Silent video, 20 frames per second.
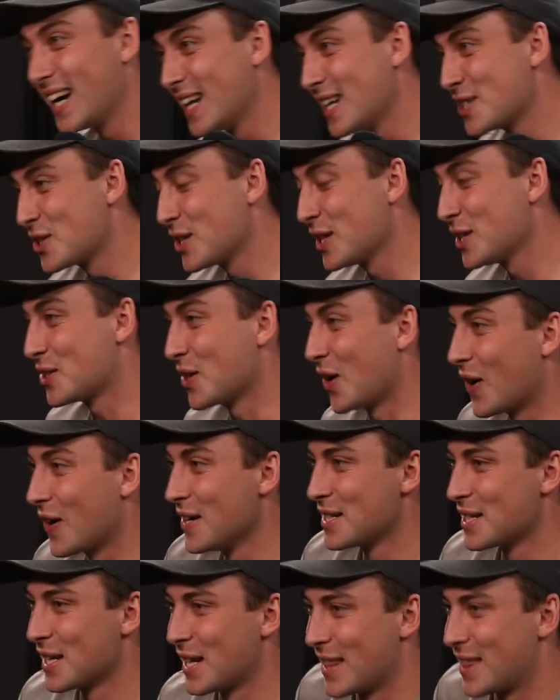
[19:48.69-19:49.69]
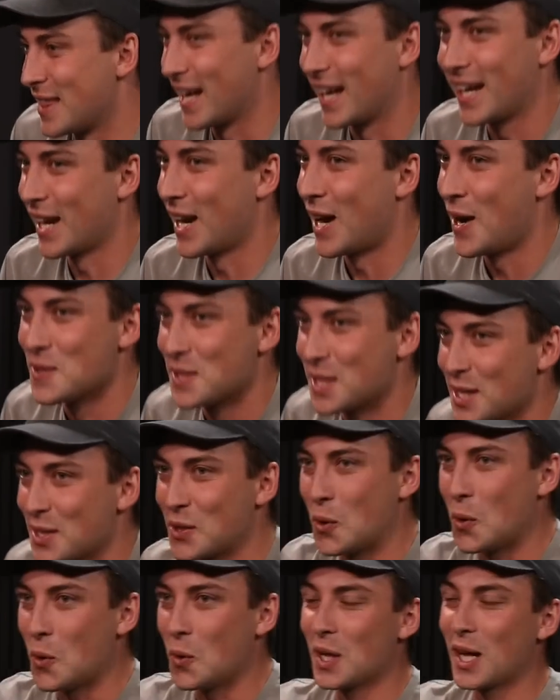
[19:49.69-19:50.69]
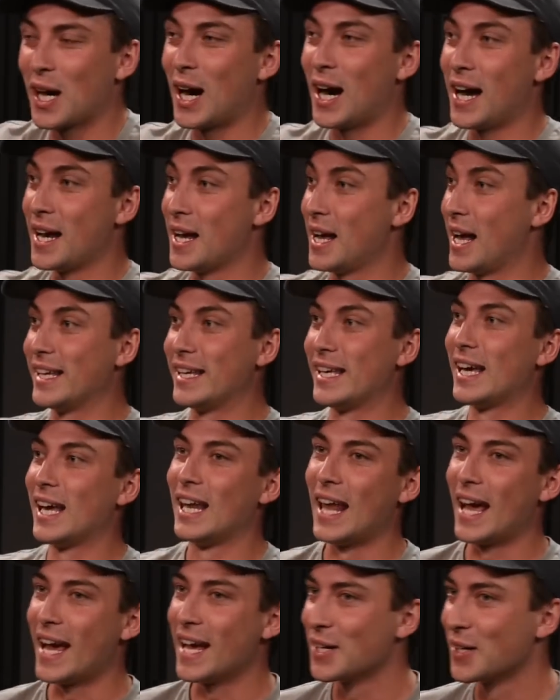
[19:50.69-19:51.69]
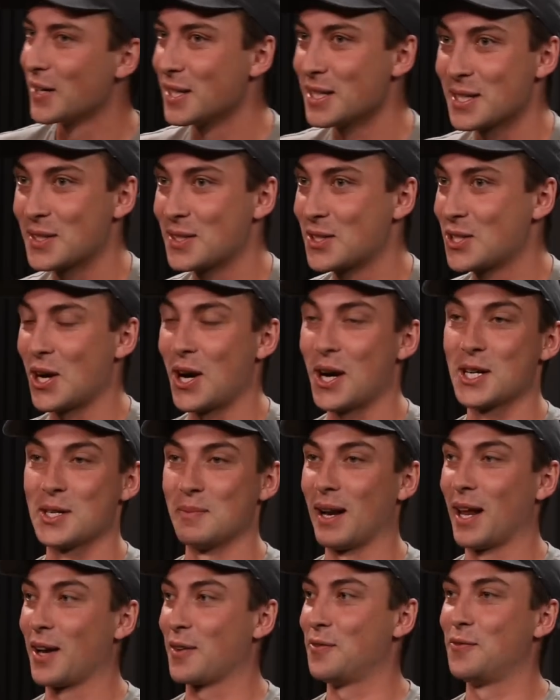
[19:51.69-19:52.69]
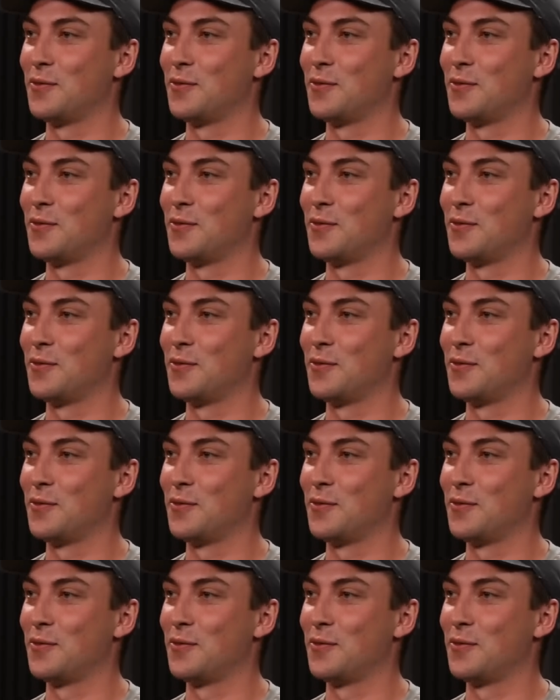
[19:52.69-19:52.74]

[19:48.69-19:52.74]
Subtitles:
literally torrented it thinking I was this cool guy. A year later, he's charged me like